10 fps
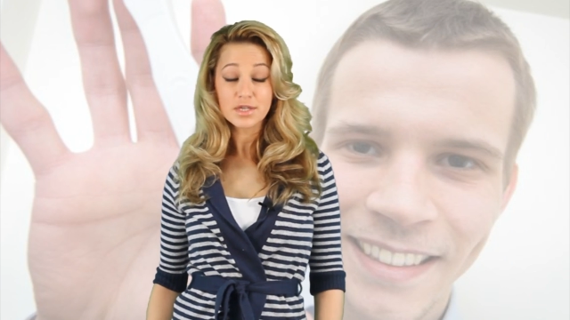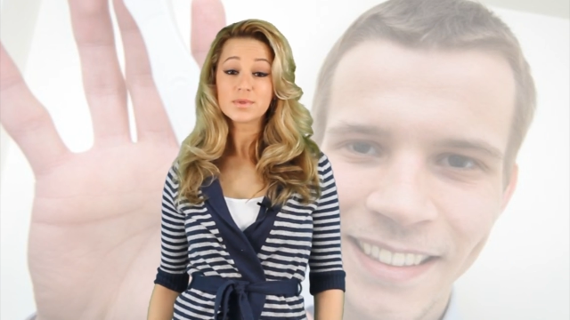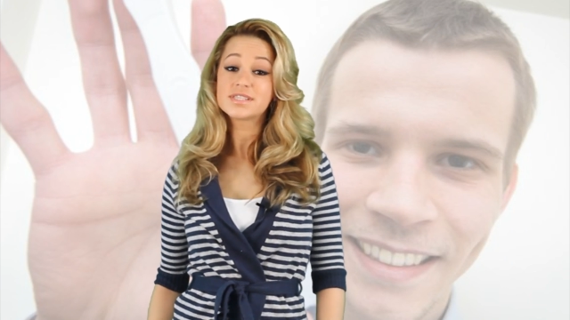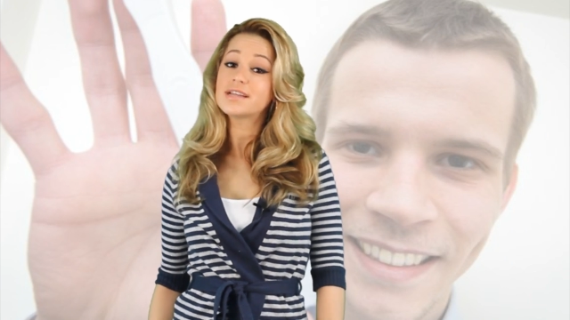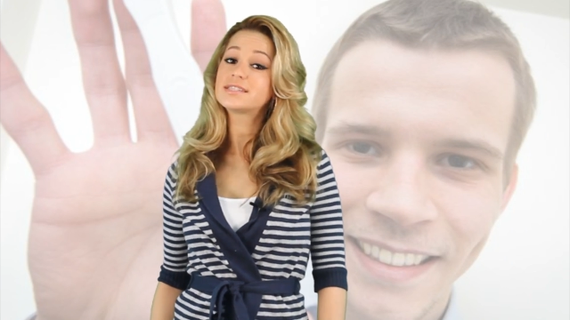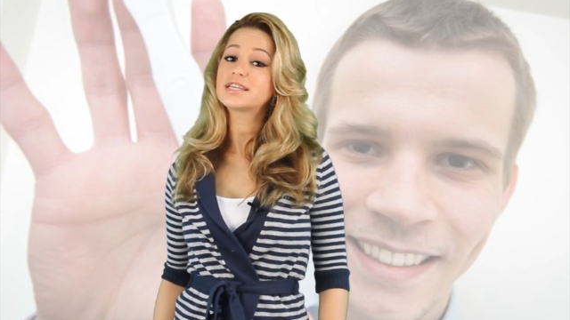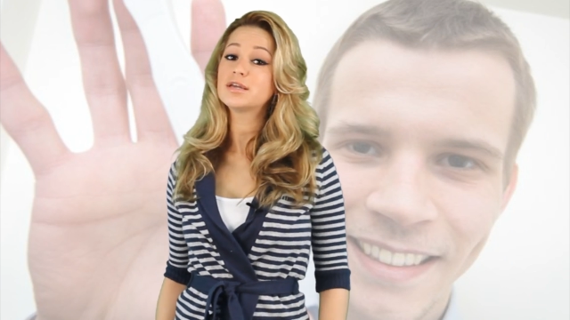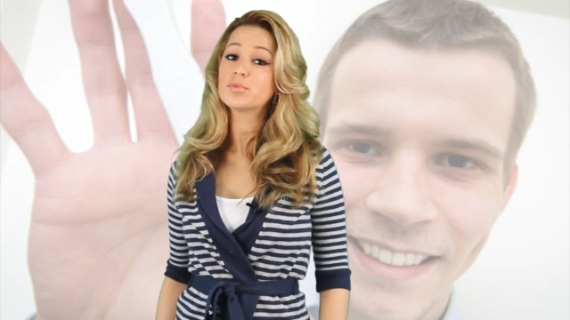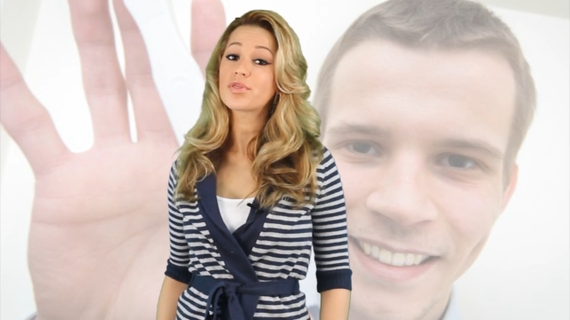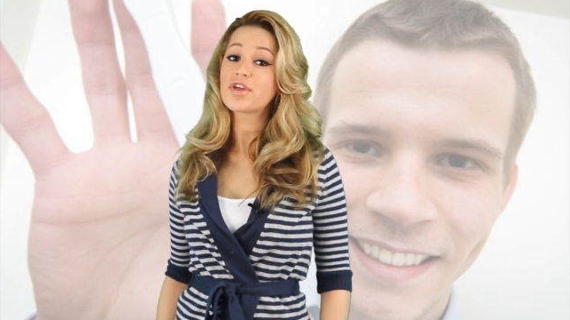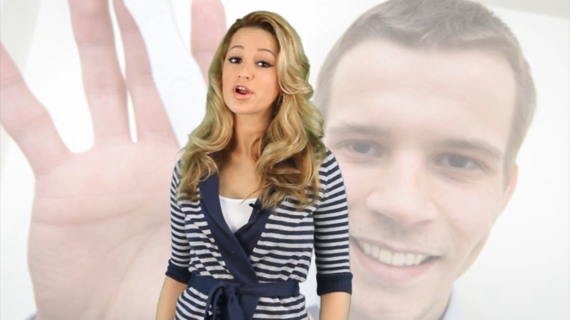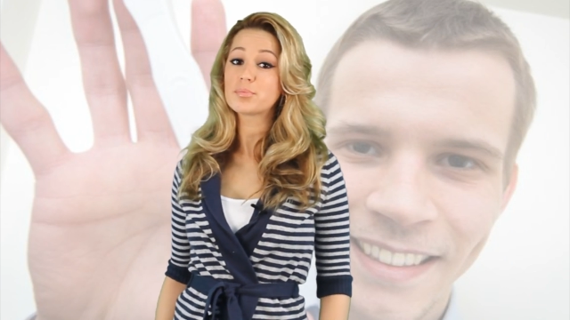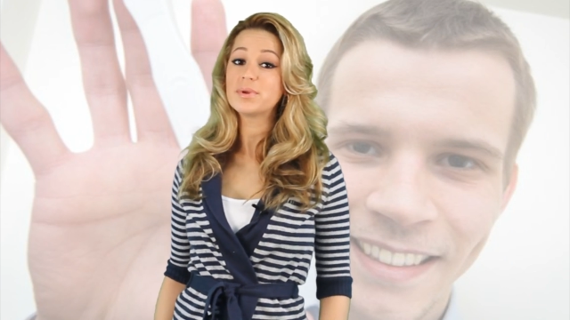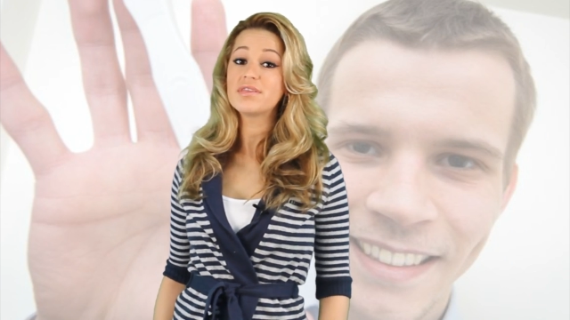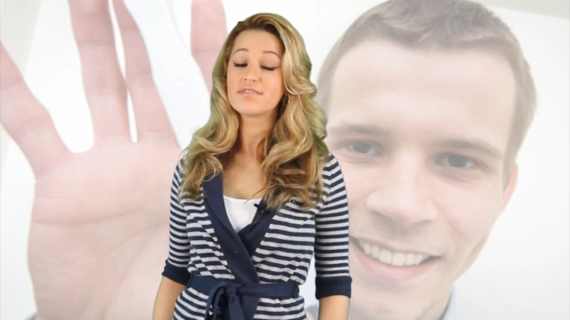Speaker 1: He was sent to
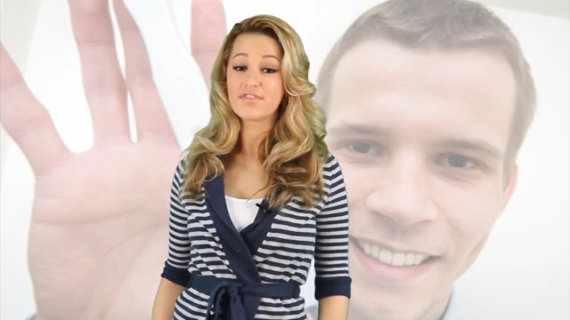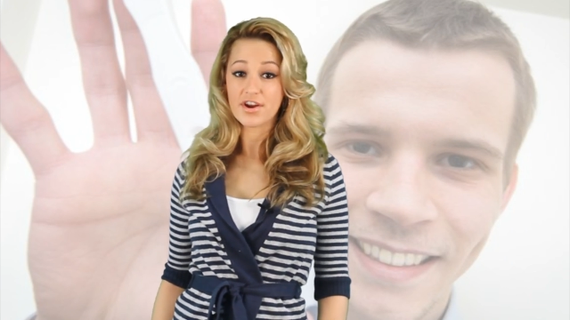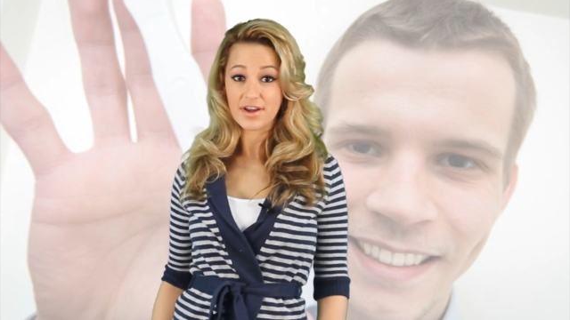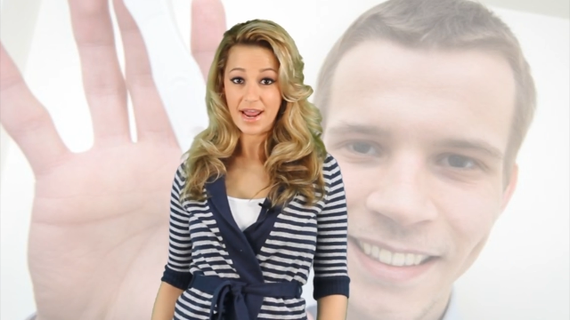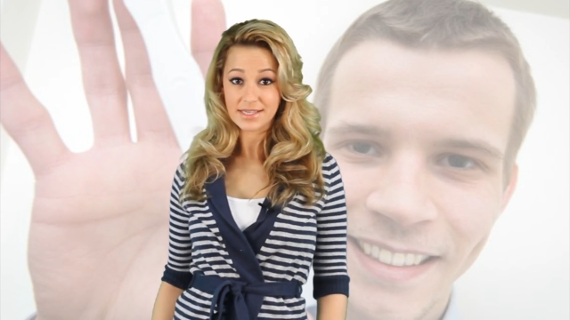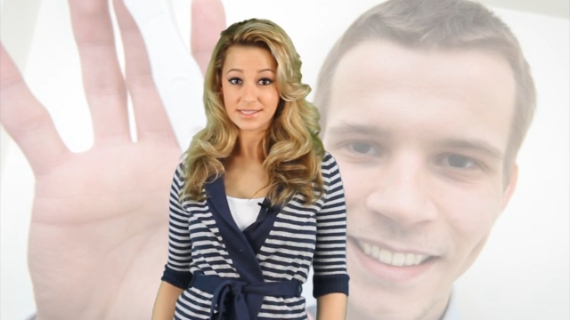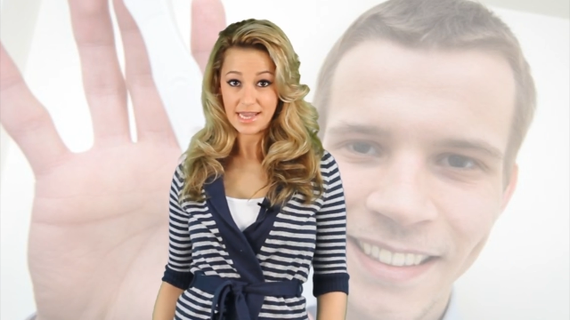chemotherapy the very next